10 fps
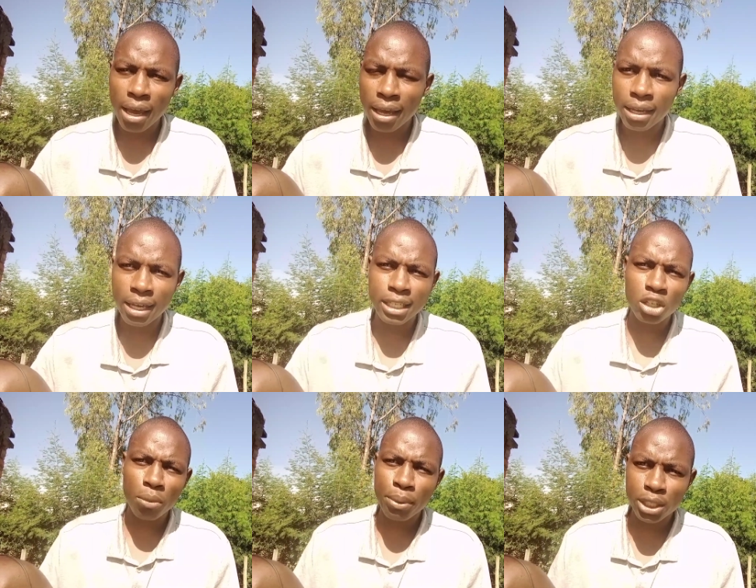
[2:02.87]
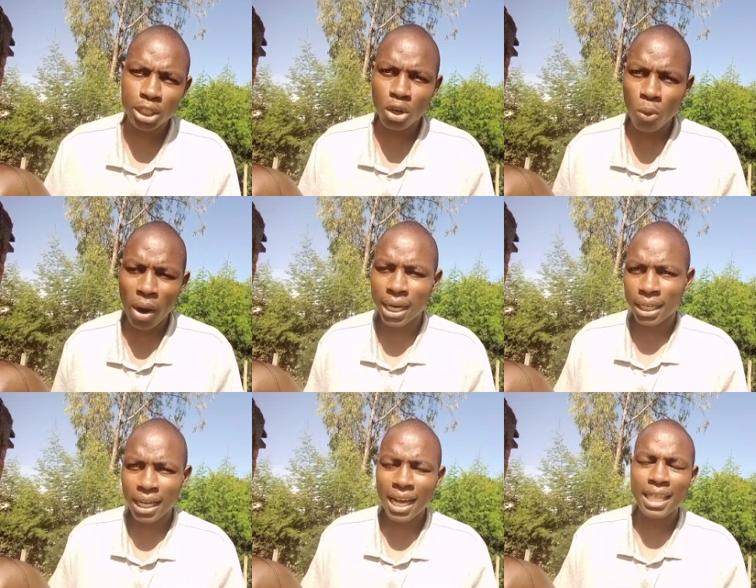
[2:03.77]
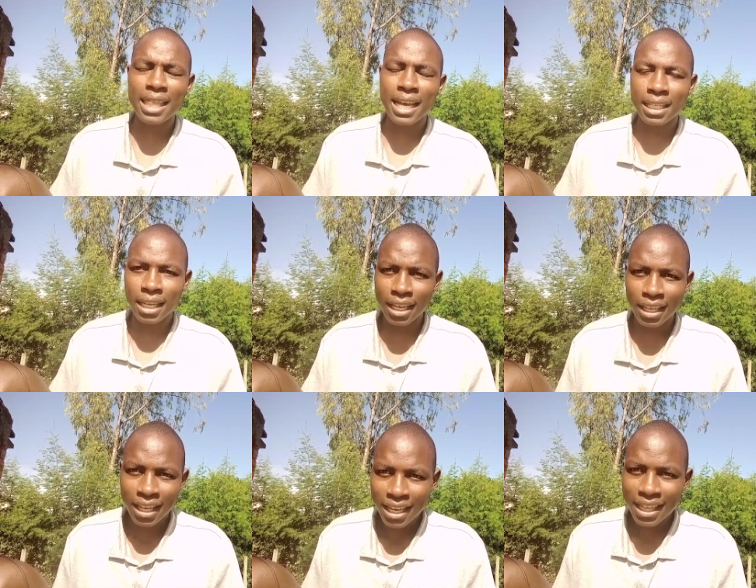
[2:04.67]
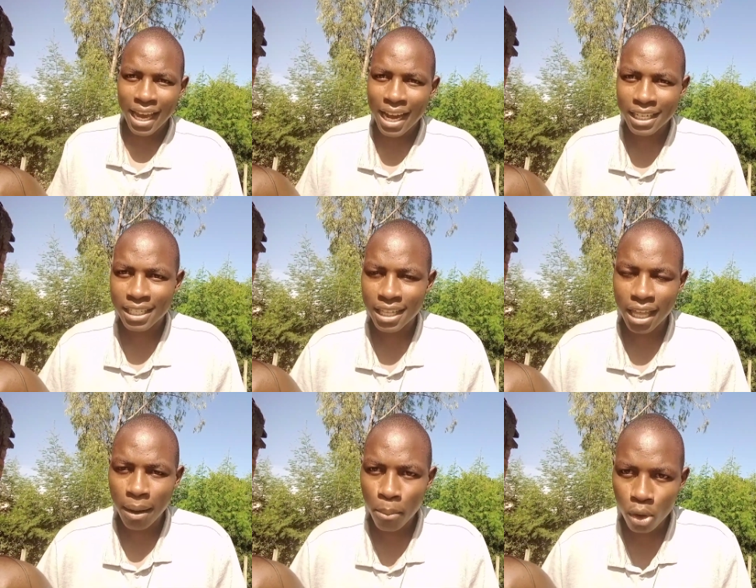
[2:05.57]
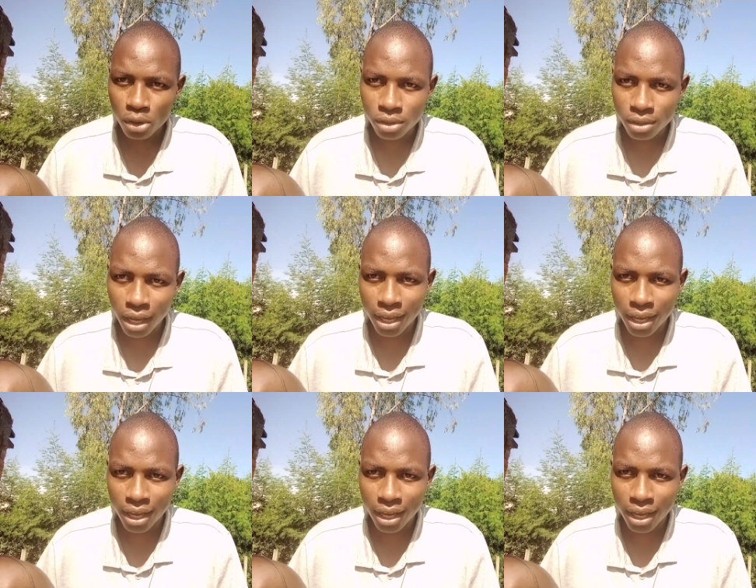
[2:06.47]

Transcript: uh, 0.01 and their, hand is in their balls,